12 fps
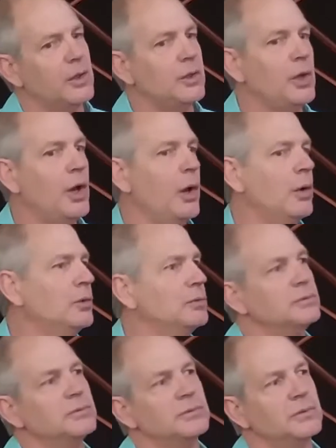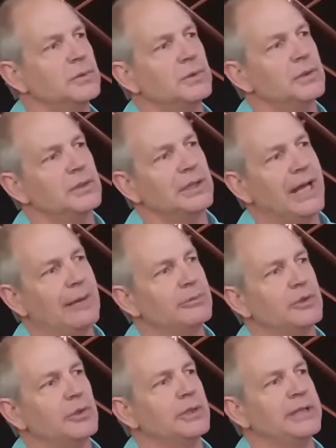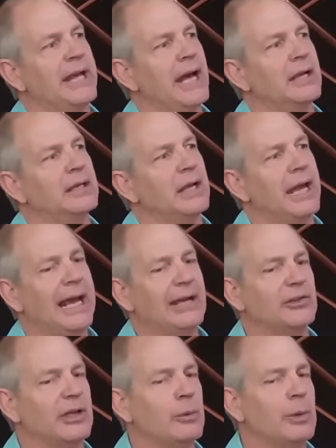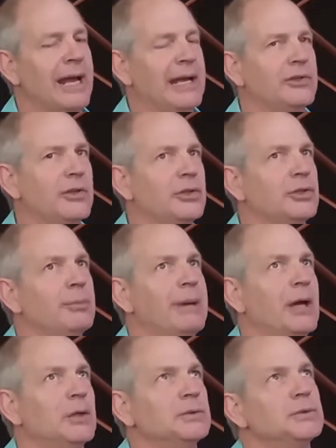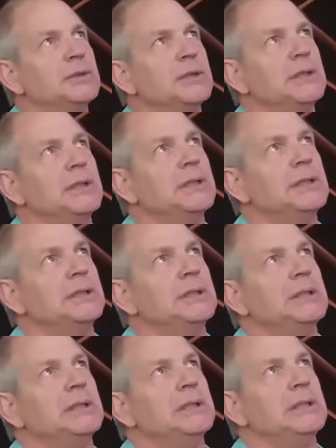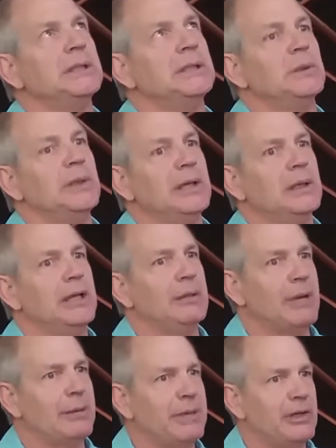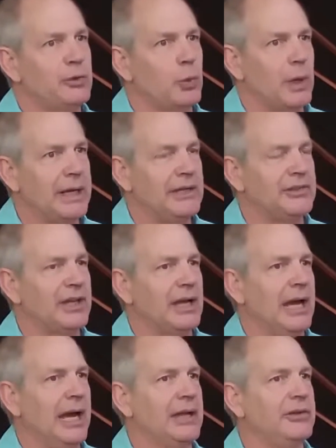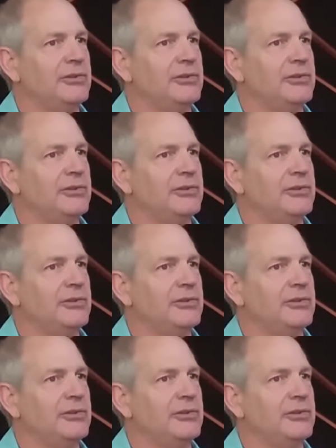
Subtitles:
No, absolutely not. Actually, when I turned about, in my mid-20s, I